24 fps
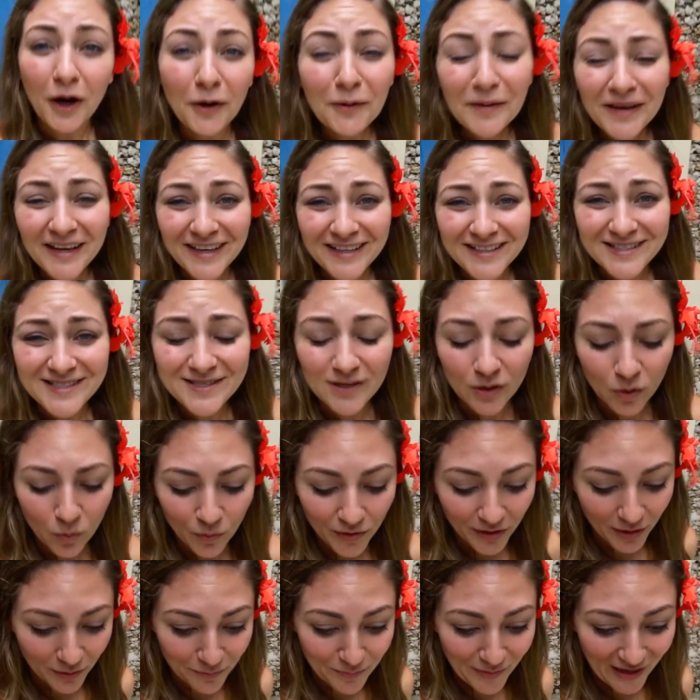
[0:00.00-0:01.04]
Okay, so
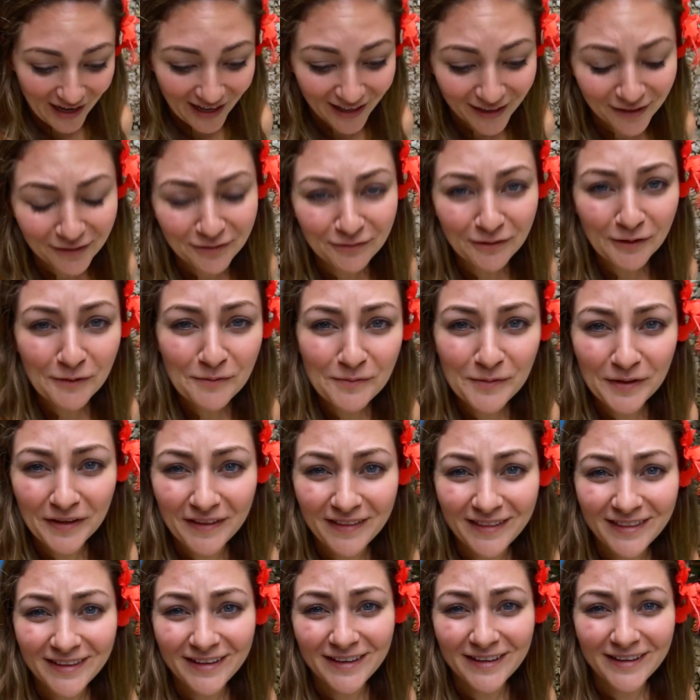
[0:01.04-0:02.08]
we are back from
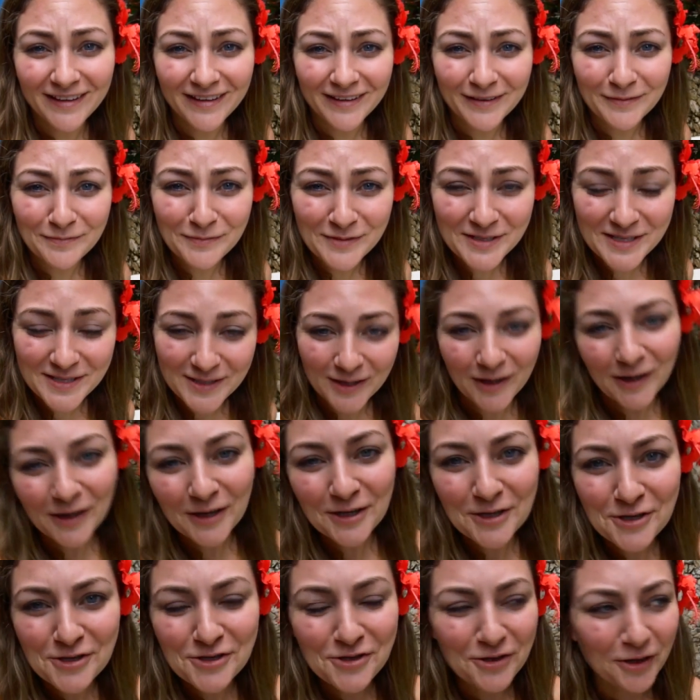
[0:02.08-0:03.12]
the
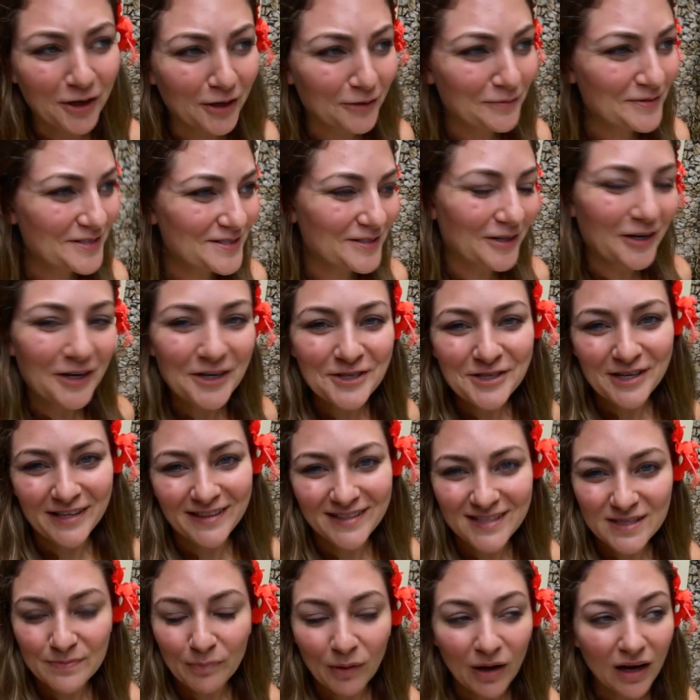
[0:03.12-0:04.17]
massage, our massage
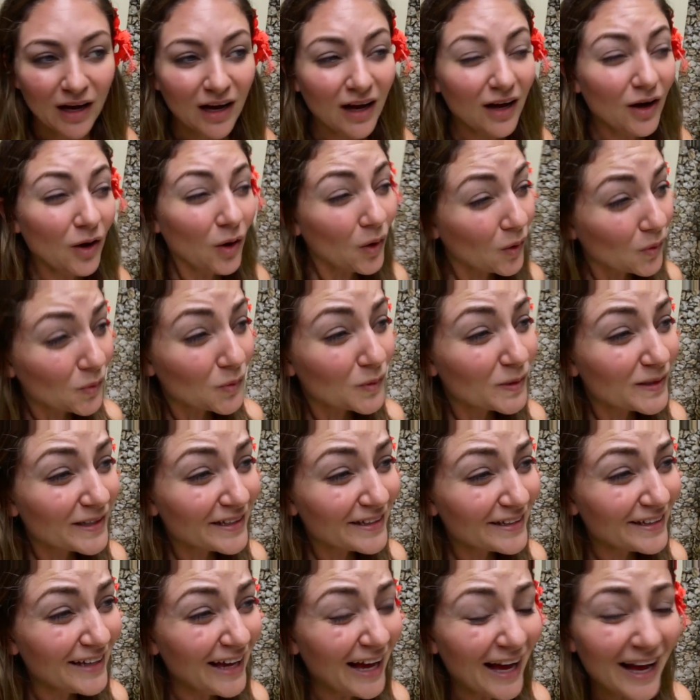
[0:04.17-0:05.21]
at the spa.
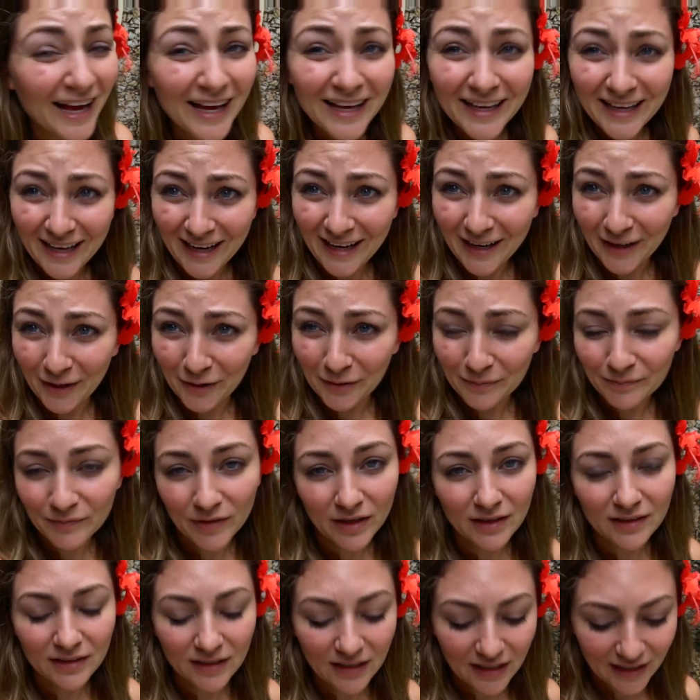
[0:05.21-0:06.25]
Holy cow,
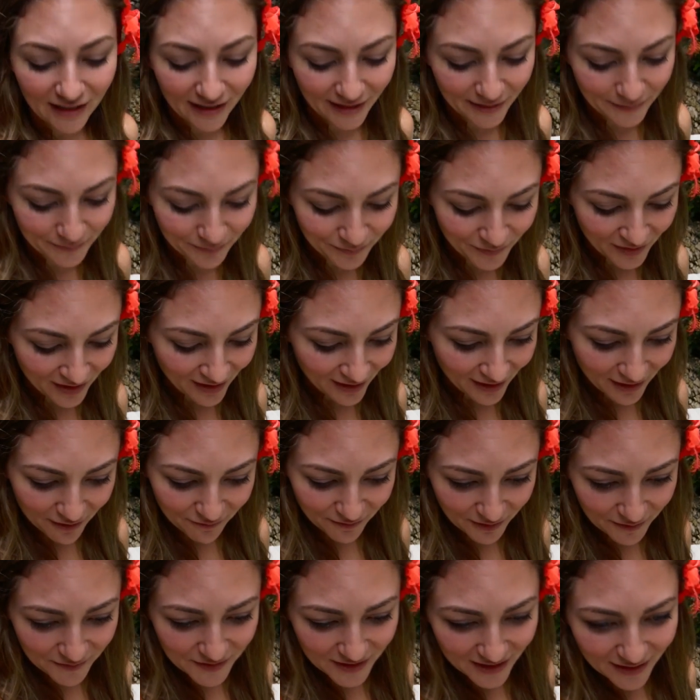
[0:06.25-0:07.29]
not gonna lie,
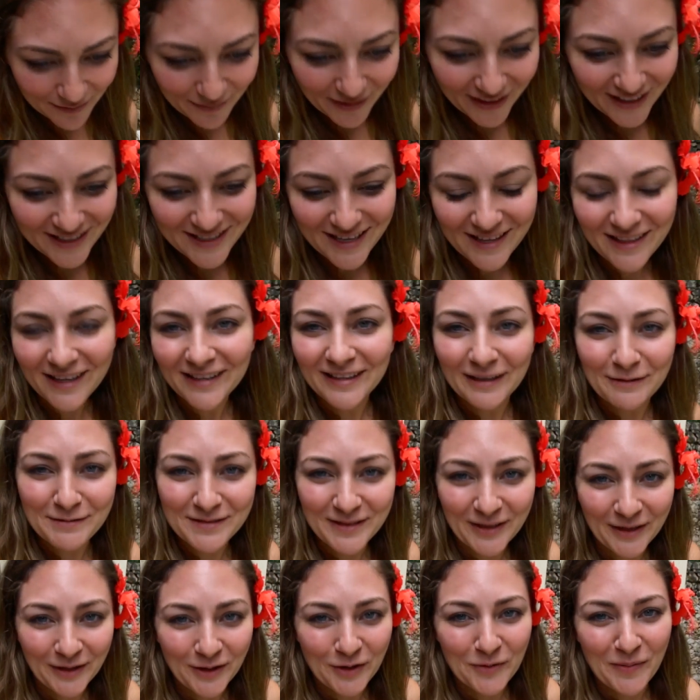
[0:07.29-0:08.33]
15 minutes, I thought that was
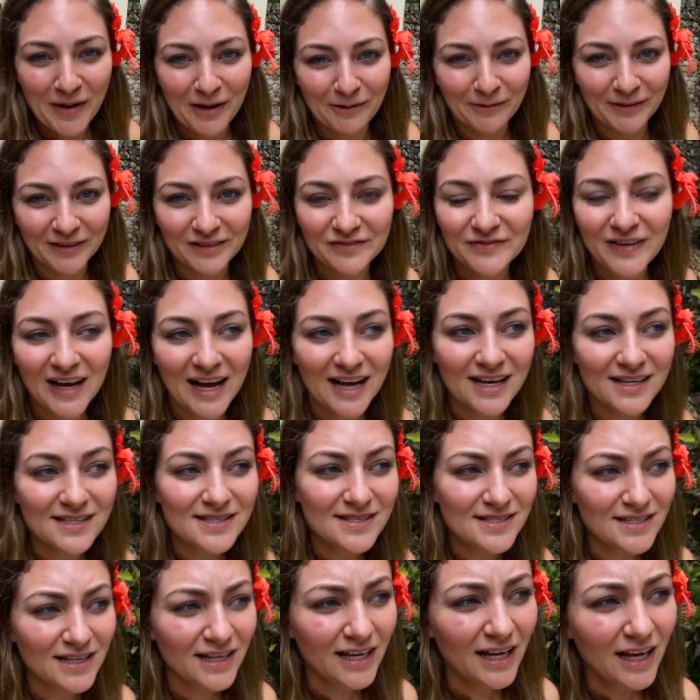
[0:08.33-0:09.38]
gonna go by real
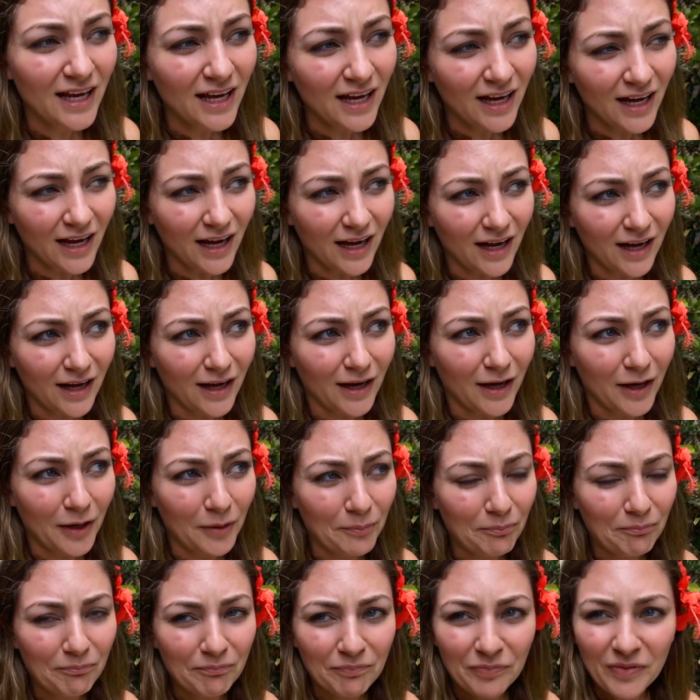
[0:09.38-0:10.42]
fast.
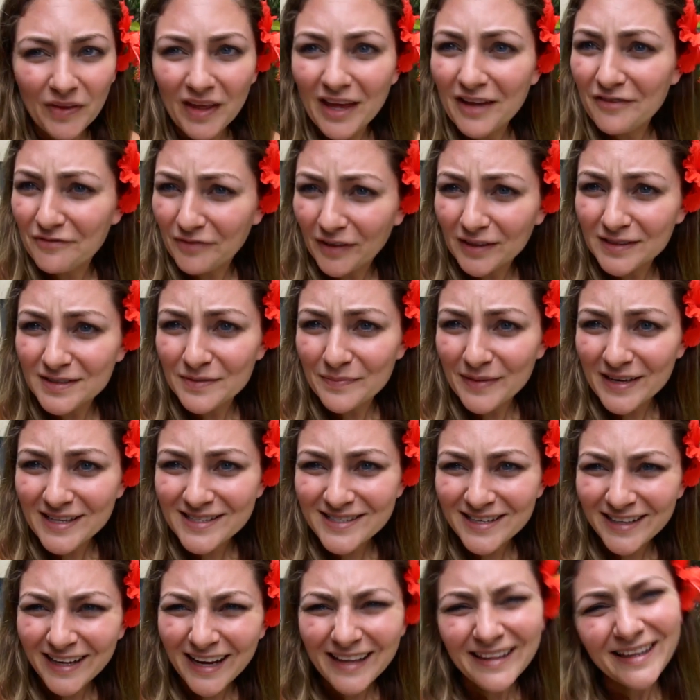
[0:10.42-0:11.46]
It felt
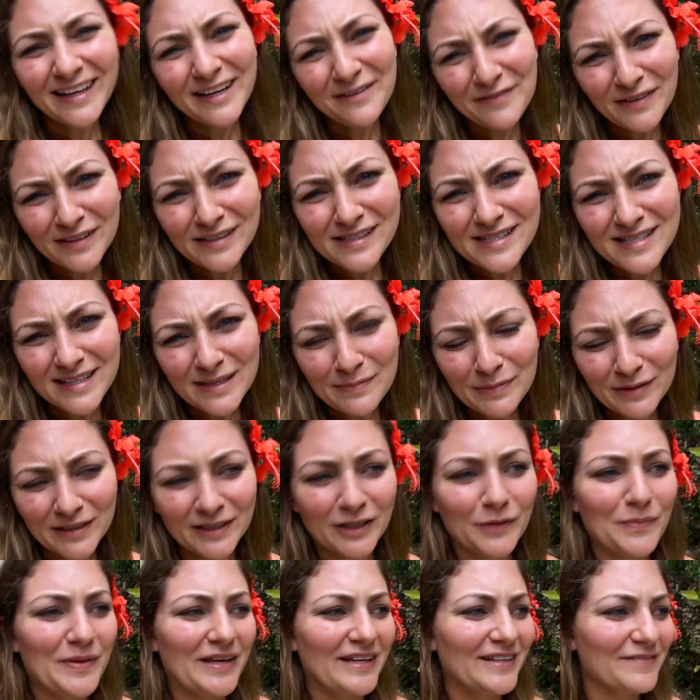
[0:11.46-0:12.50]
amazing, and then I fell asleep a
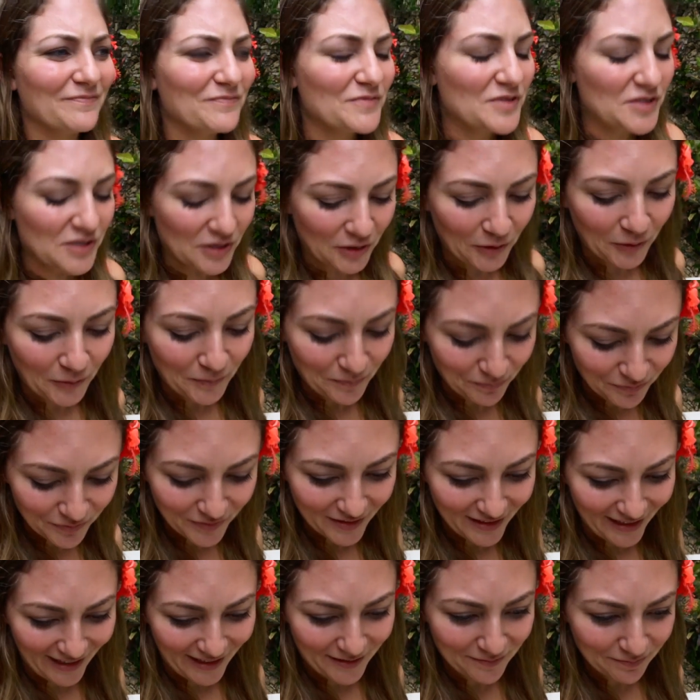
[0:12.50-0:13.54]
little bit. So
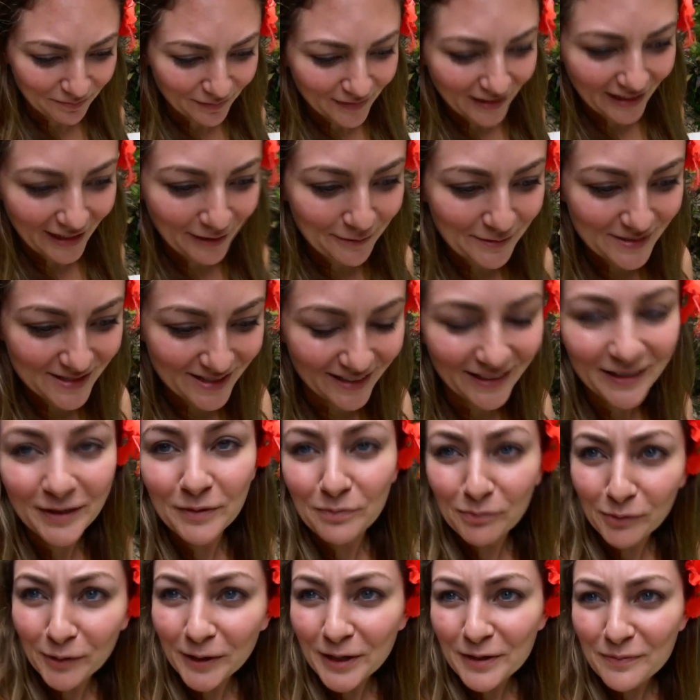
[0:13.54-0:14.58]
yeah, I was like
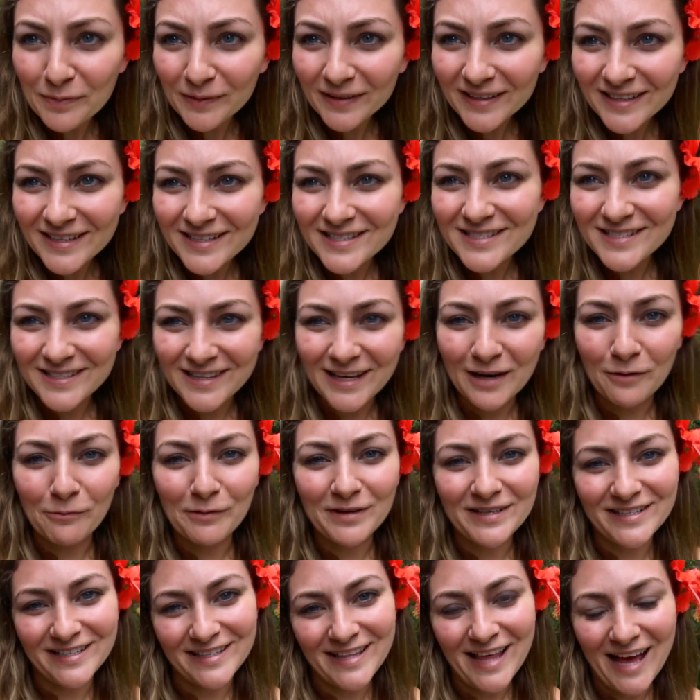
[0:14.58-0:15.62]
pretty pleased that
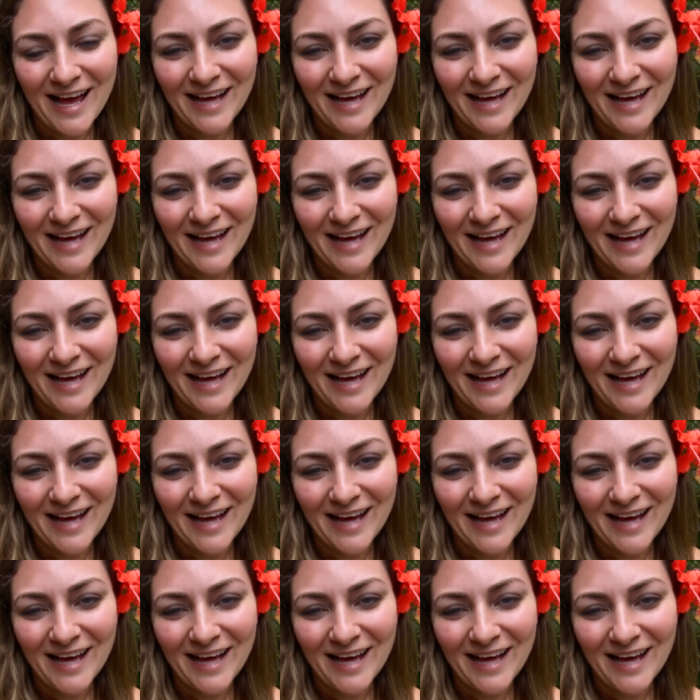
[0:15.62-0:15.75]
we did